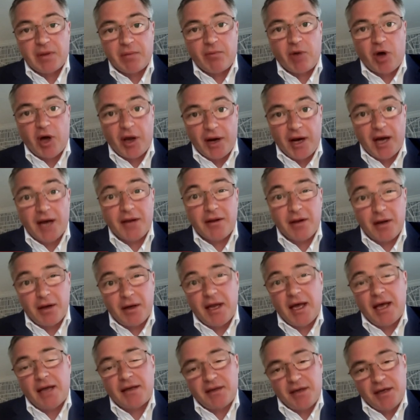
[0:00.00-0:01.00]
But other than
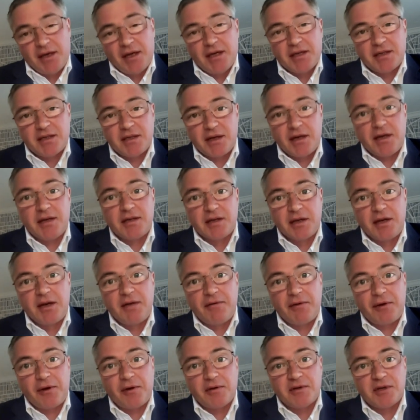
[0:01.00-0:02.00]
that, it is a
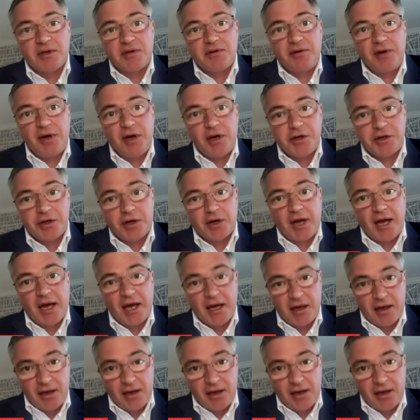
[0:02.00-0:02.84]
difficult situation,